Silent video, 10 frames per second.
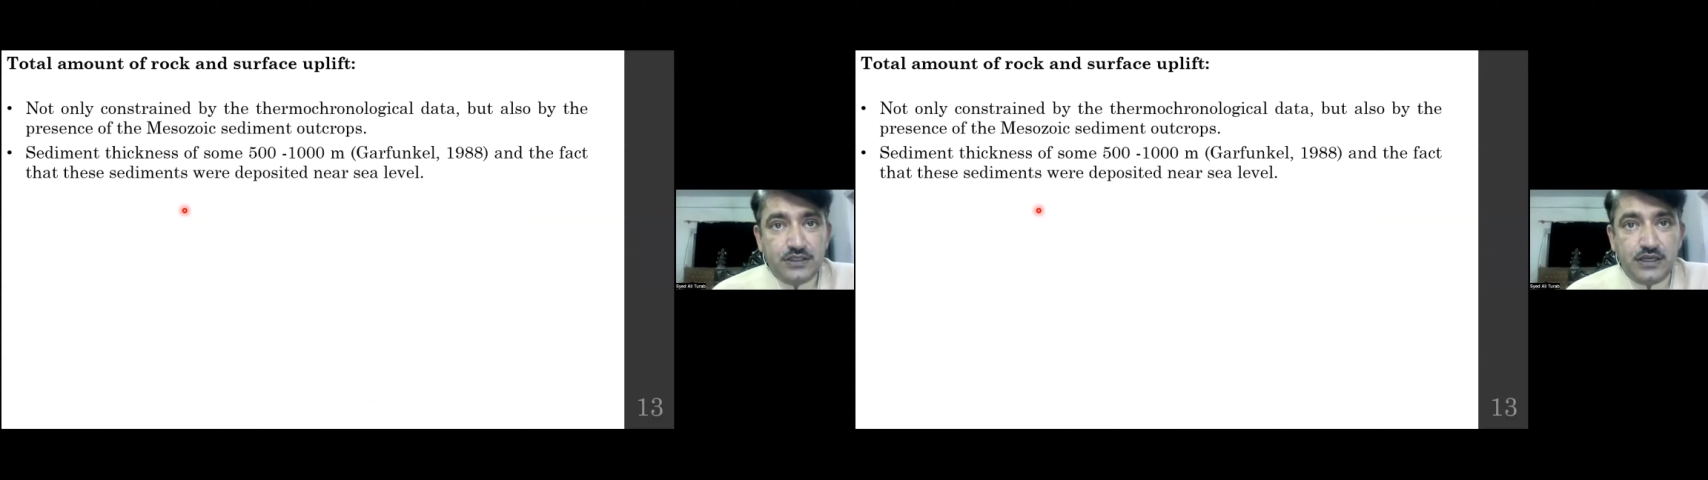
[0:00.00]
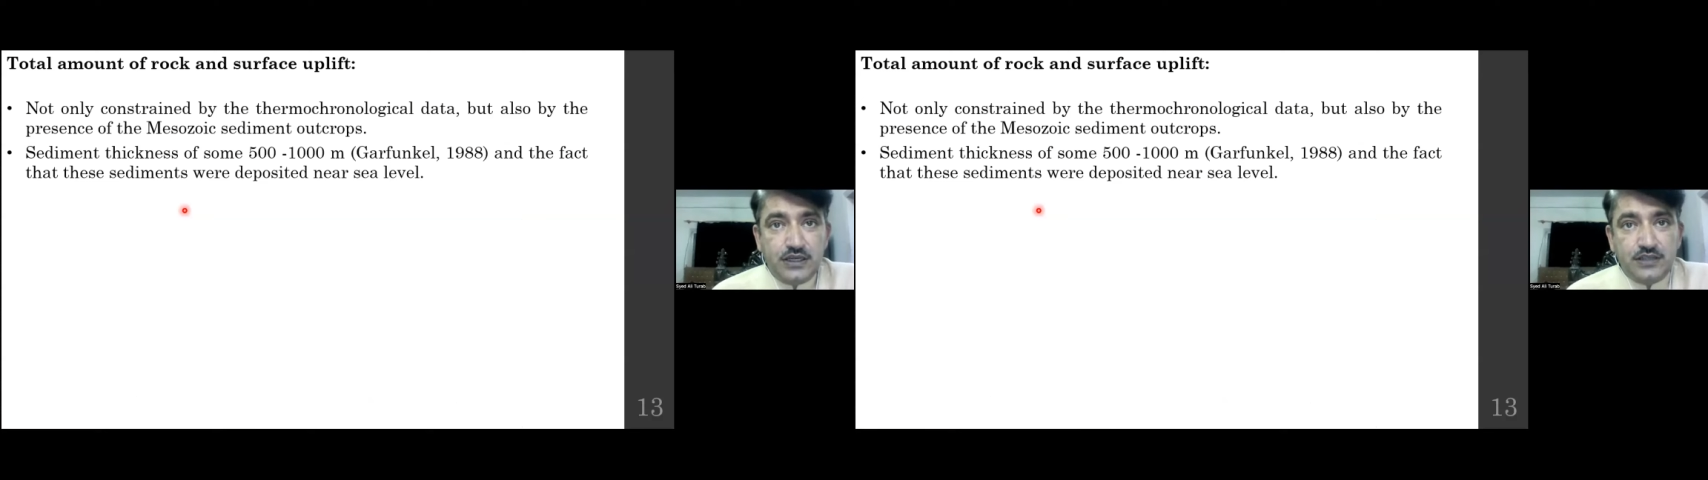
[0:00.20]

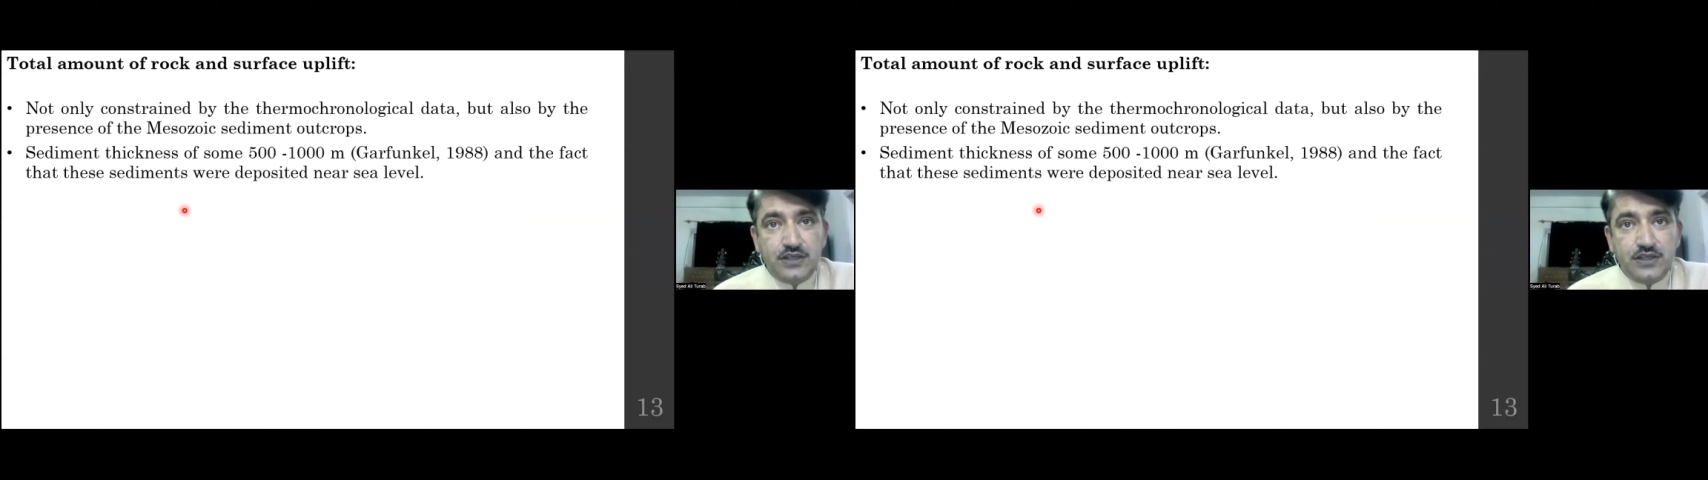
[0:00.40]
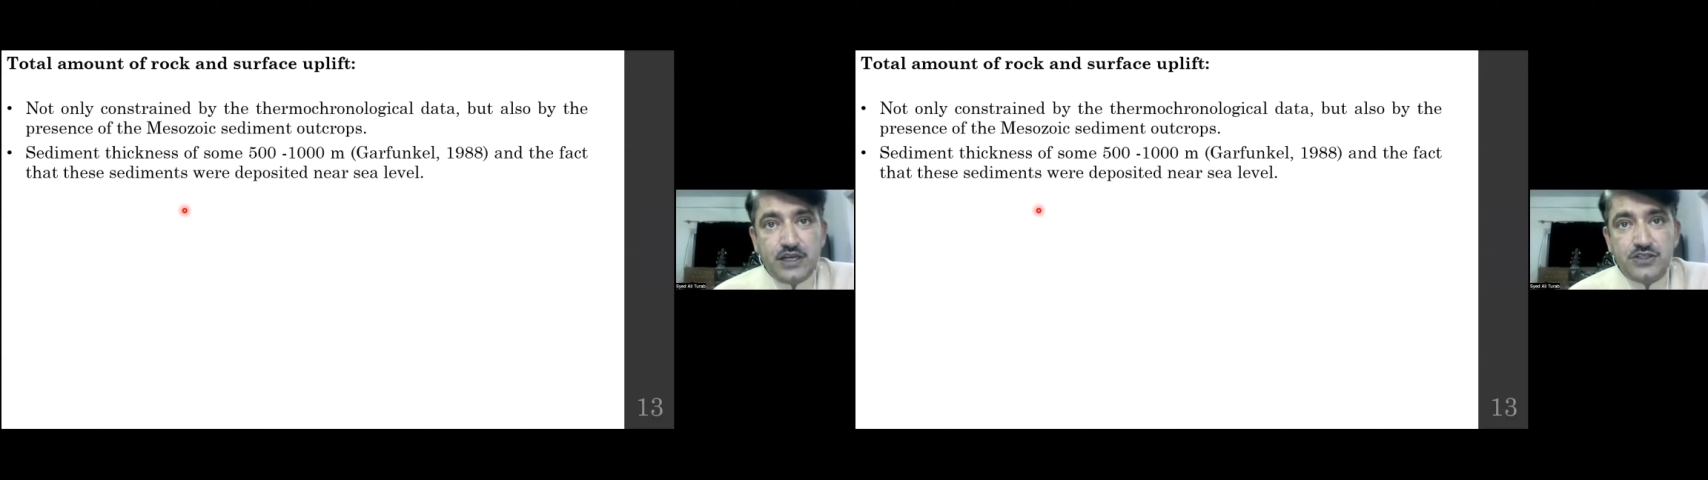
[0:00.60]
in
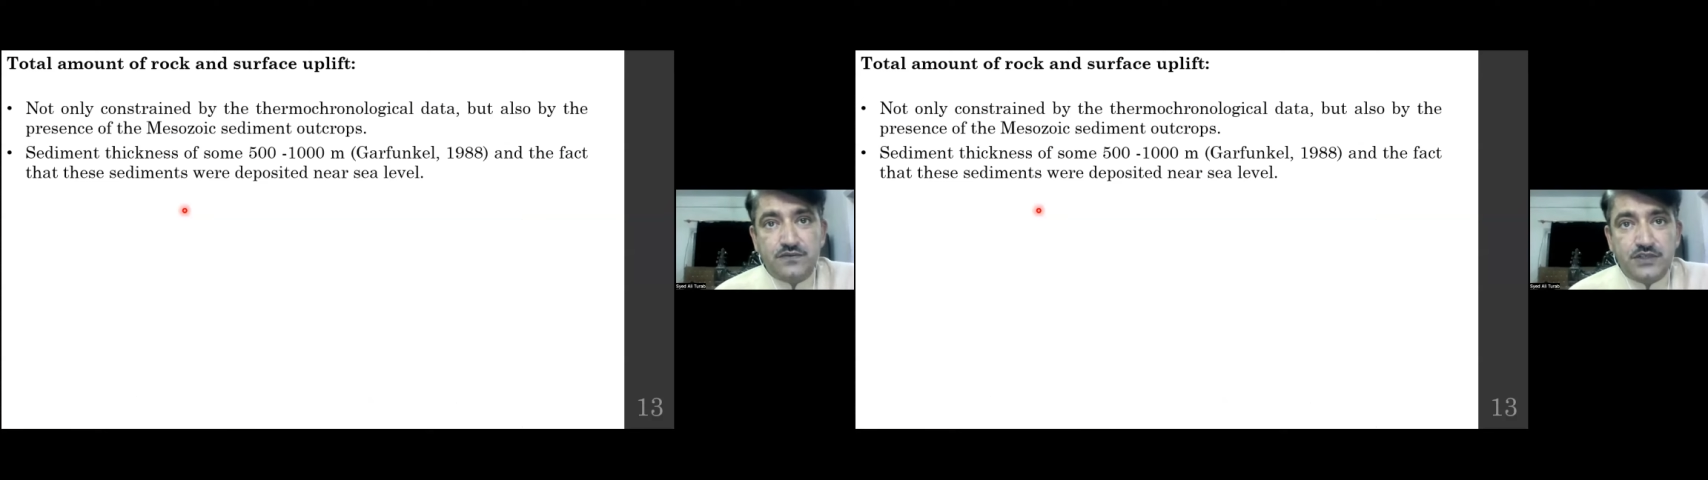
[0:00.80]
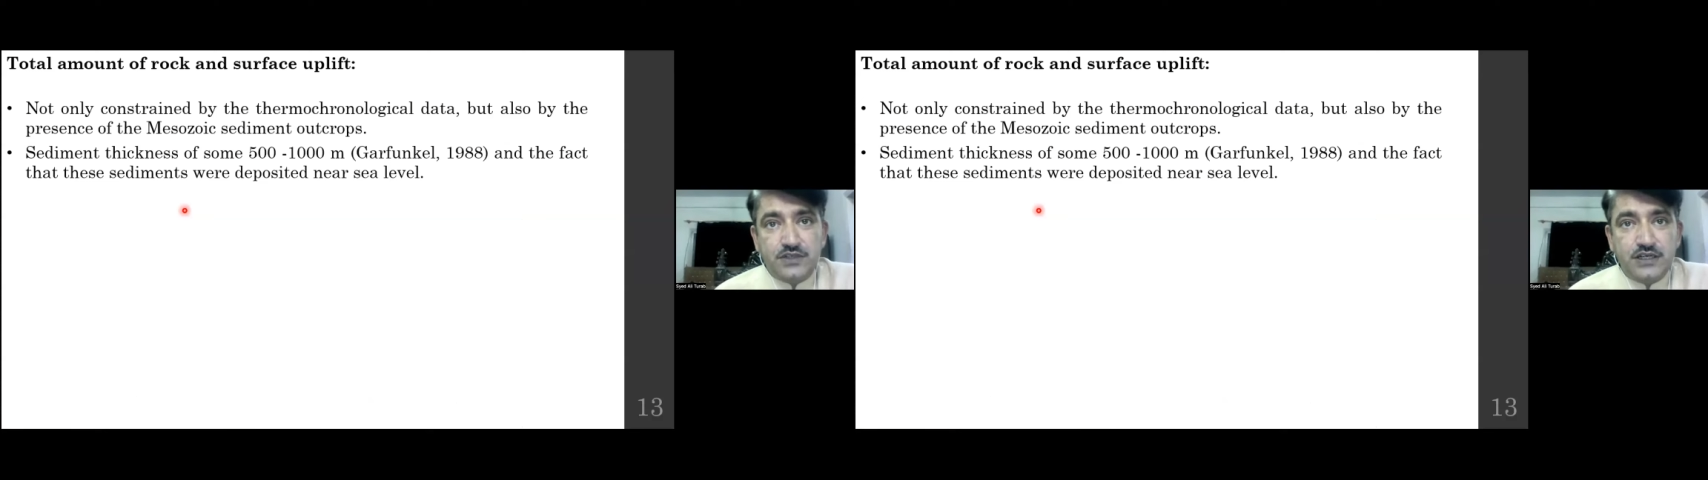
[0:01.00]
the range of
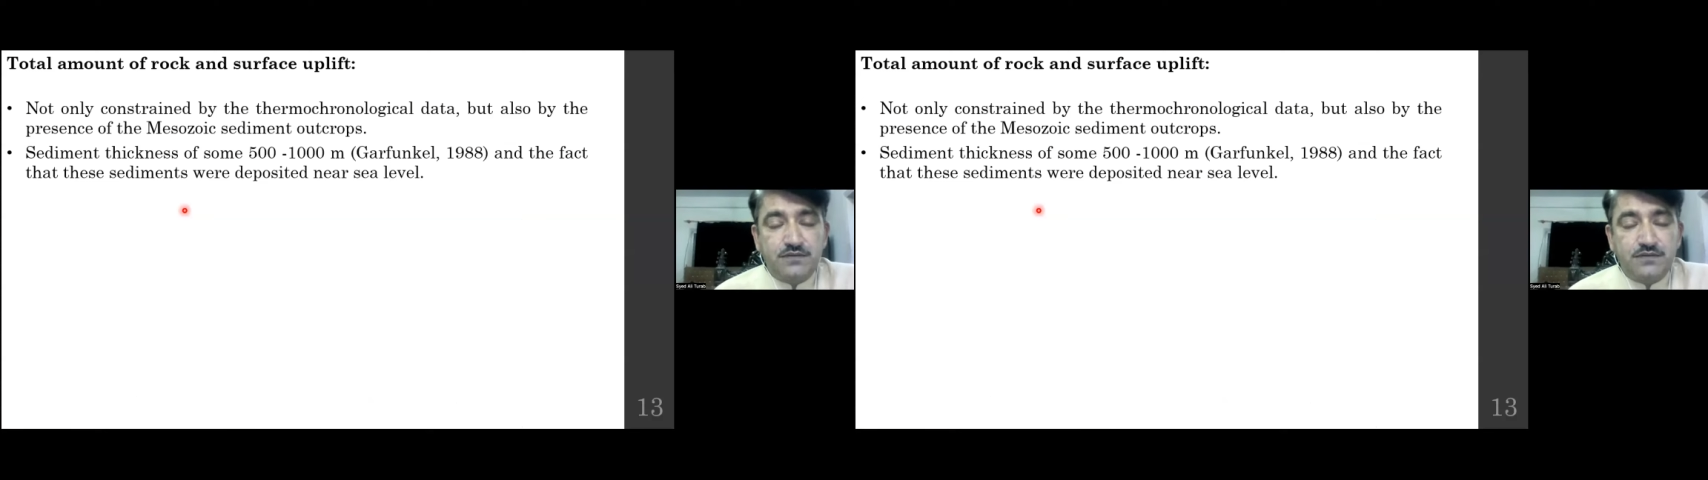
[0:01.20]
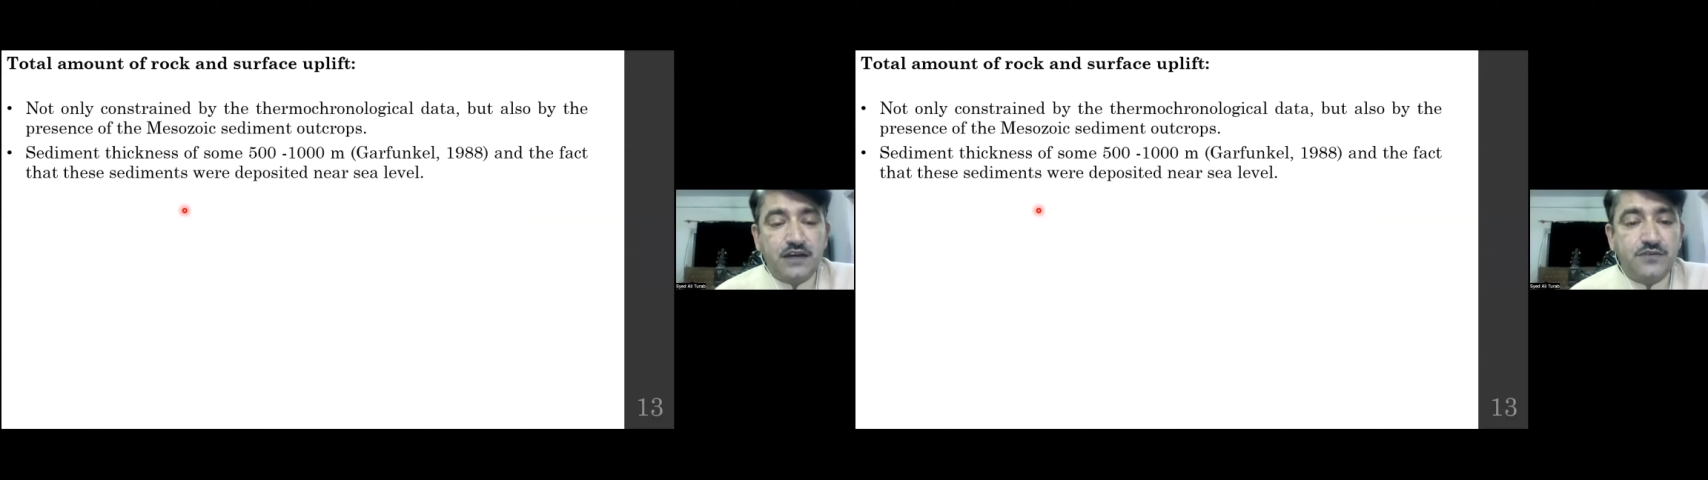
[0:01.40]
35